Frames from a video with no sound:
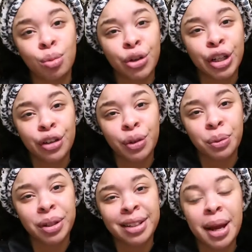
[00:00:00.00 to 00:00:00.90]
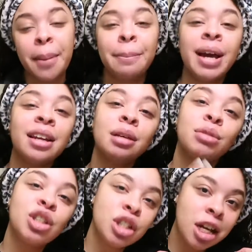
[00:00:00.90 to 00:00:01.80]
morning everyone, my name
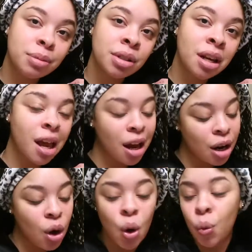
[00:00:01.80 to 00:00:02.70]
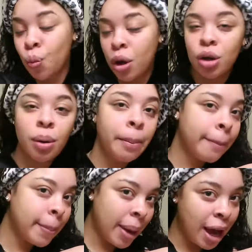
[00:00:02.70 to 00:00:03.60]
is Jasmine and welcome
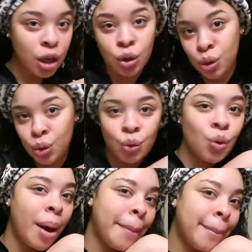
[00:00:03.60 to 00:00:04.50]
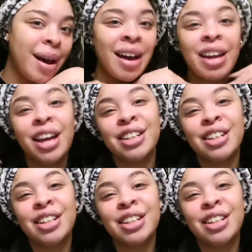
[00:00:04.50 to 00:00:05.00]
back to my